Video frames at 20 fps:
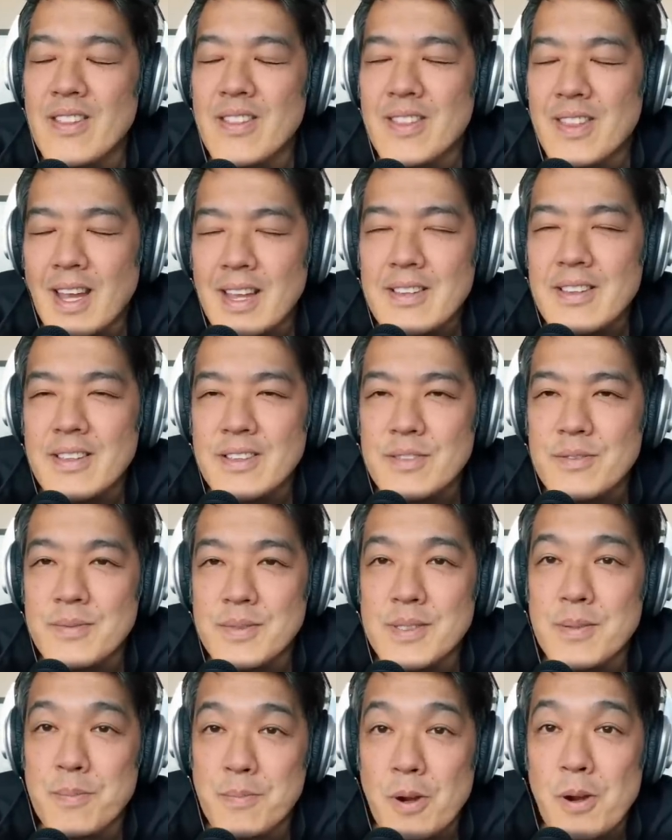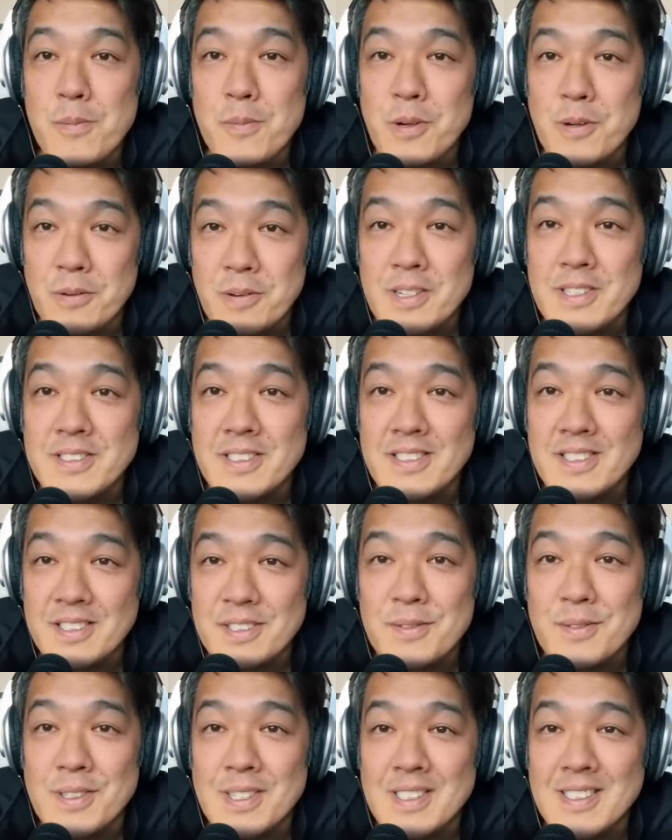That is the primary reason
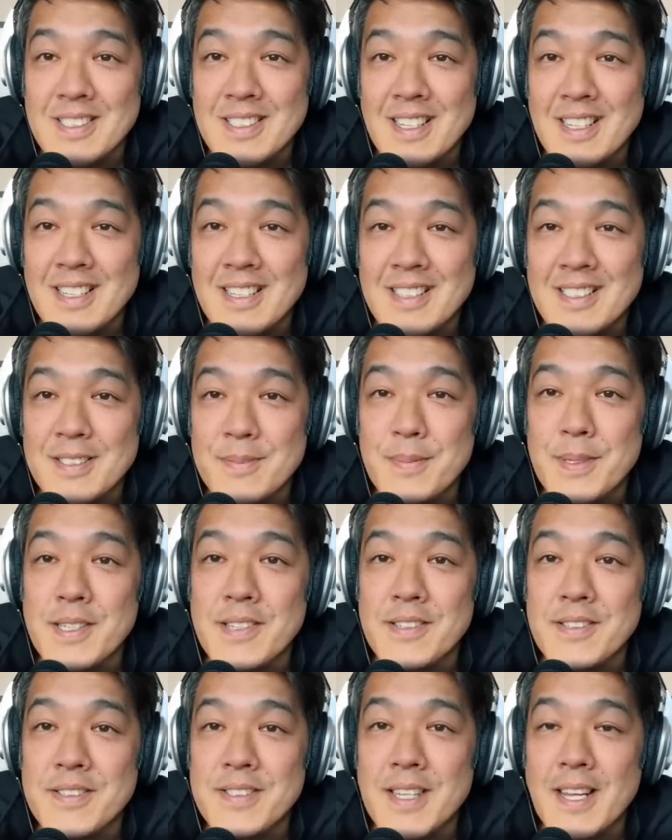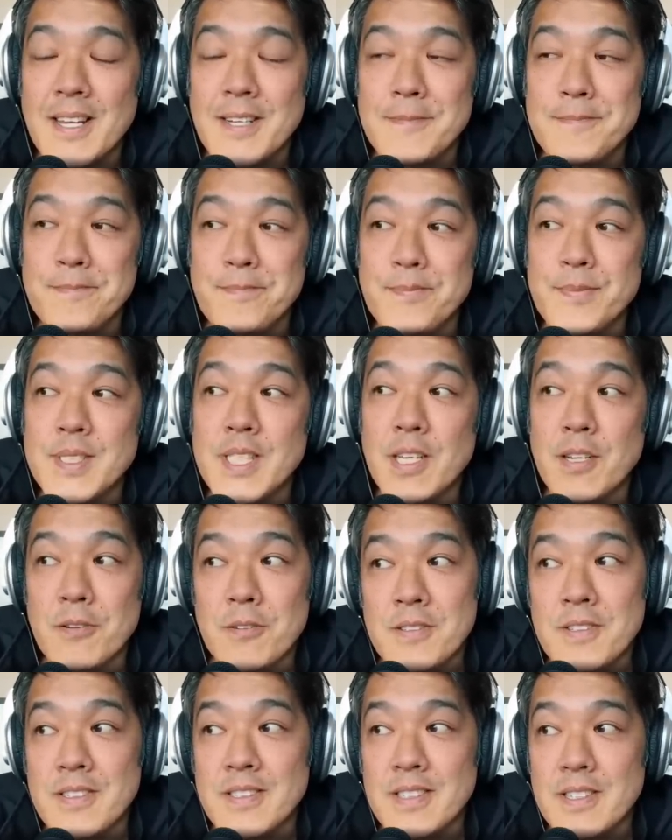as well, yeah. It's because the
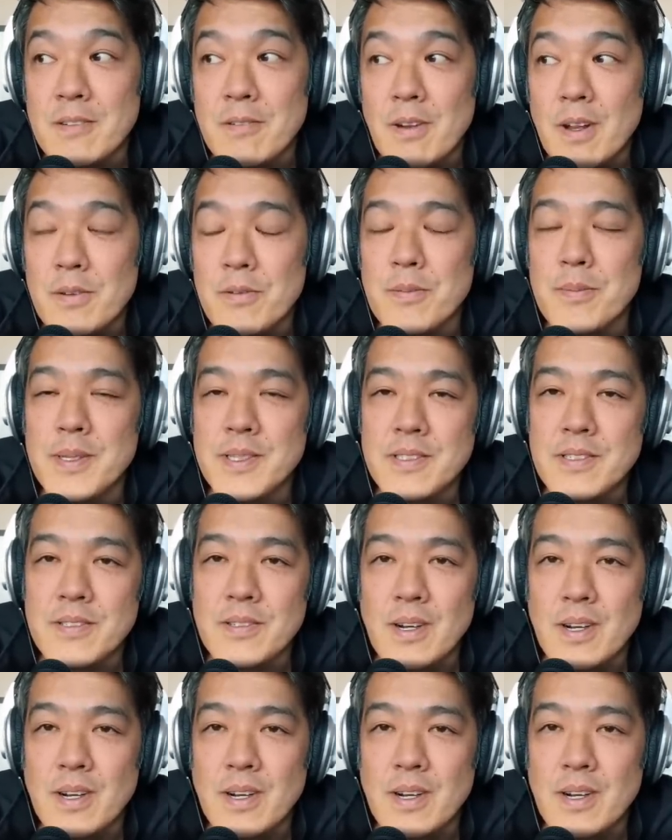irritancy rate will be too